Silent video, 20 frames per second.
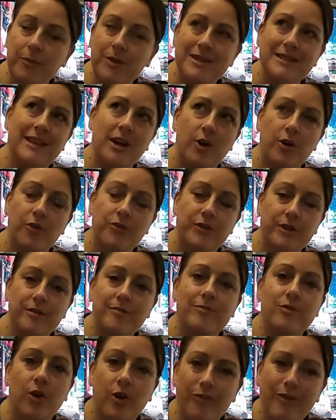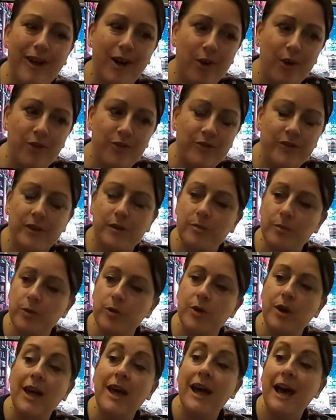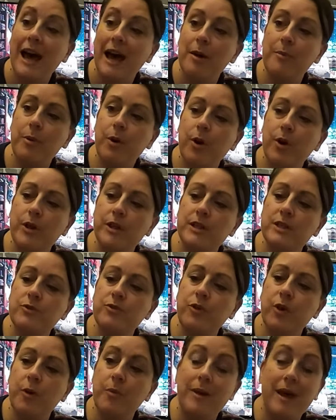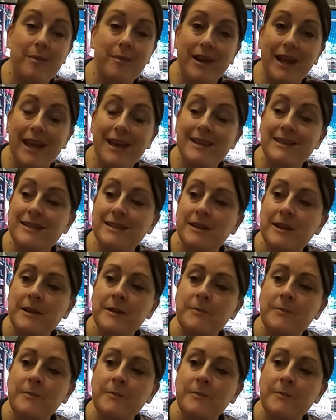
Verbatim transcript: well, I say often, not that often, but at points from M&S.